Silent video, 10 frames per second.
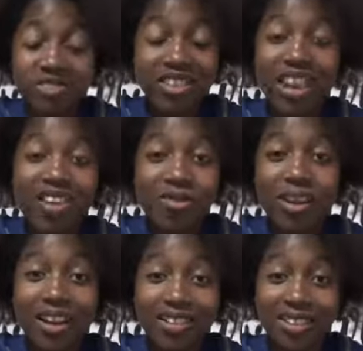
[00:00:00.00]
take
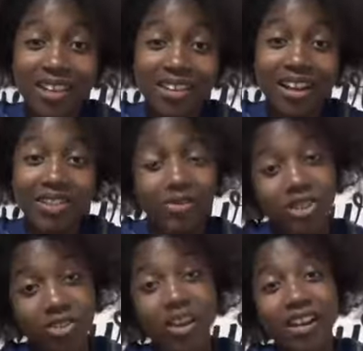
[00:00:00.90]
what I say next with
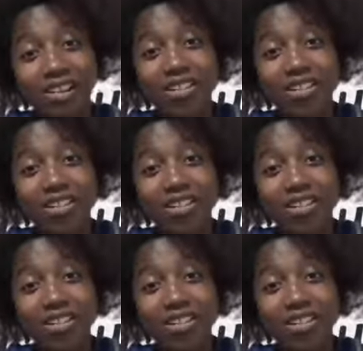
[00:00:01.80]
a grain of